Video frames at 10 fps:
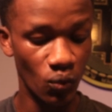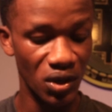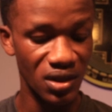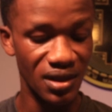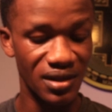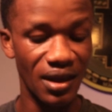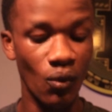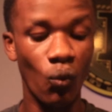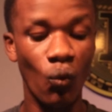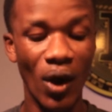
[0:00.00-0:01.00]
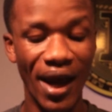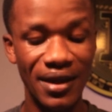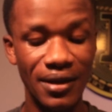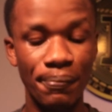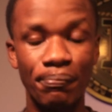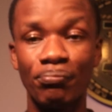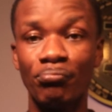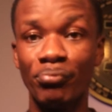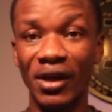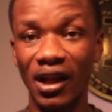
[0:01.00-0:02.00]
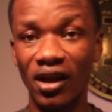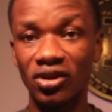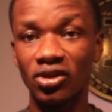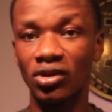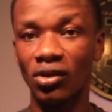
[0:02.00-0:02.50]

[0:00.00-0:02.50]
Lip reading: which is $1 billion